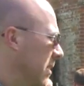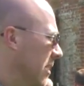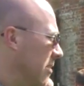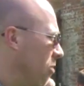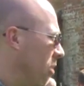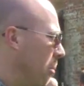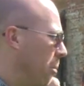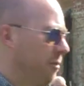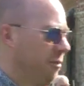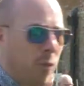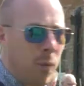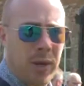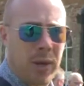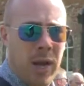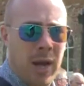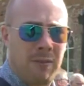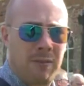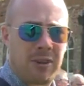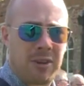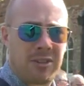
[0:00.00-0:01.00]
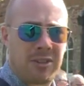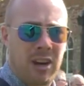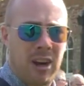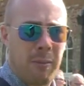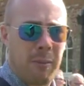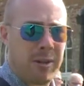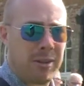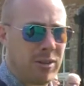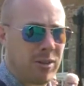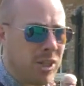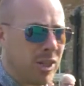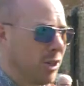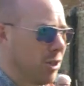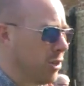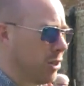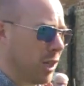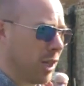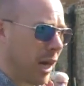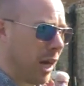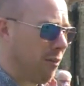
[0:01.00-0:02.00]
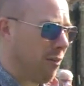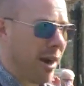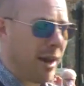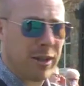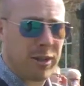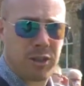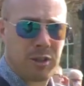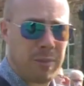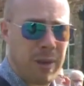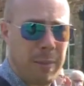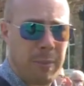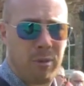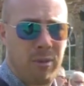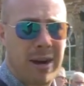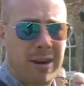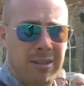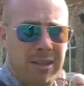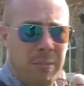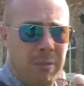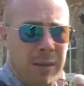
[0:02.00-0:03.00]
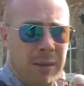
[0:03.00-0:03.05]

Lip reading: right before we go in for the ceremony. So she's just going to go around and just paparazzi